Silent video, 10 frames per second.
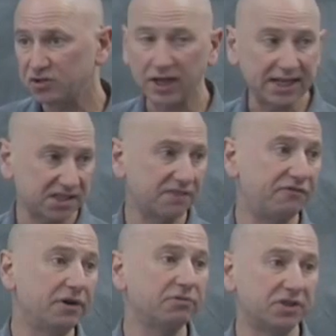So that's the
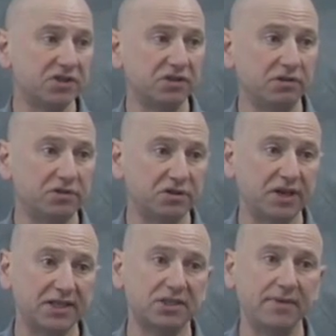frequentist solution
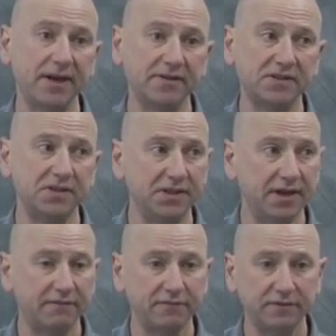to estimating the CDF.